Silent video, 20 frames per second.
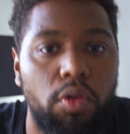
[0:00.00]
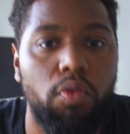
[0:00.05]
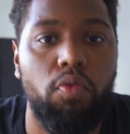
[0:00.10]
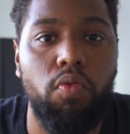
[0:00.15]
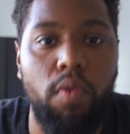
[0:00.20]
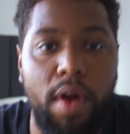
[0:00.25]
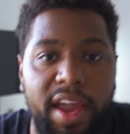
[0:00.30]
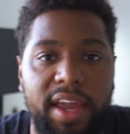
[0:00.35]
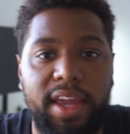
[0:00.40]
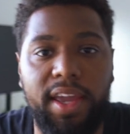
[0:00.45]
the
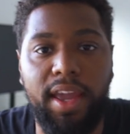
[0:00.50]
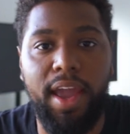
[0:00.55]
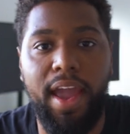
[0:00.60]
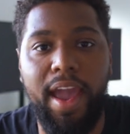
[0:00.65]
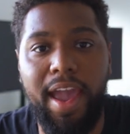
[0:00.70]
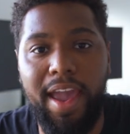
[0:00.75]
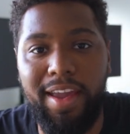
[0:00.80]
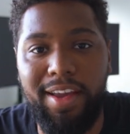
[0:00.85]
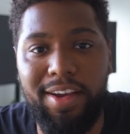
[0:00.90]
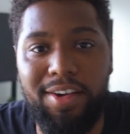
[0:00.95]
right
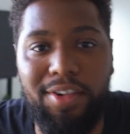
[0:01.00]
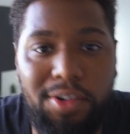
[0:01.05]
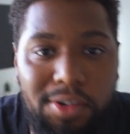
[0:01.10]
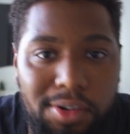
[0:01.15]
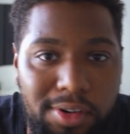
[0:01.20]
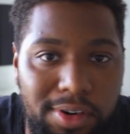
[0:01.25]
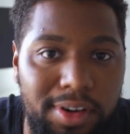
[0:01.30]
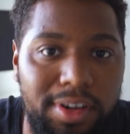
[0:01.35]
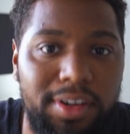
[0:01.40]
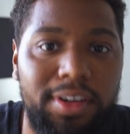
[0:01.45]

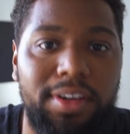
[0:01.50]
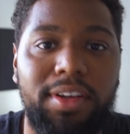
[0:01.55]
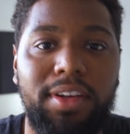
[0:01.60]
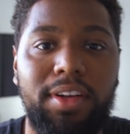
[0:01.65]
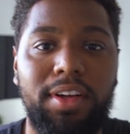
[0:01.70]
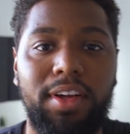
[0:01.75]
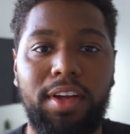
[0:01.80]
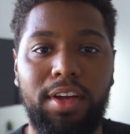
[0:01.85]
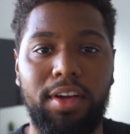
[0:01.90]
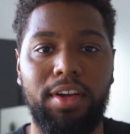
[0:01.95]
angle.
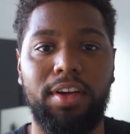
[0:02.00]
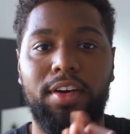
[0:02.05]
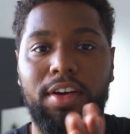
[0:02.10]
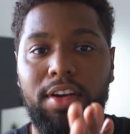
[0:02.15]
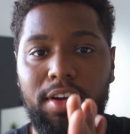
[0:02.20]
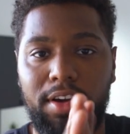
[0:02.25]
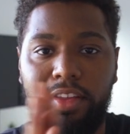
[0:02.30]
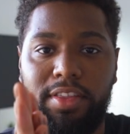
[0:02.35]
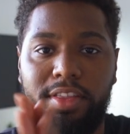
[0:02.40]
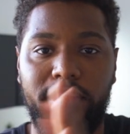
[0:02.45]

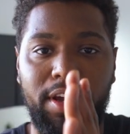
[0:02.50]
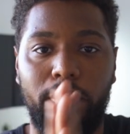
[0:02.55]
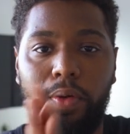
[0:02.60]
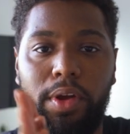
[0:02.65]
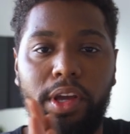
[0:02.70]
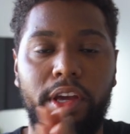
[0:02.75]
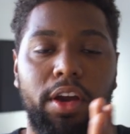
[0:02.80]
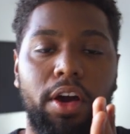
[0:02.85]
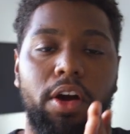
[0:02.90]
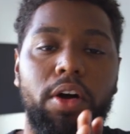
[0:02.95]
There
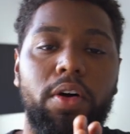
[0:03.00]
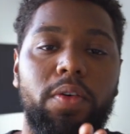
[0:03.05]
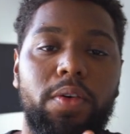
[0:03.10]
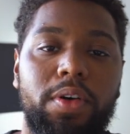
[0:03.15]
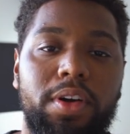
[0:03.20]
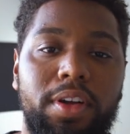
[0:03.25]
we go.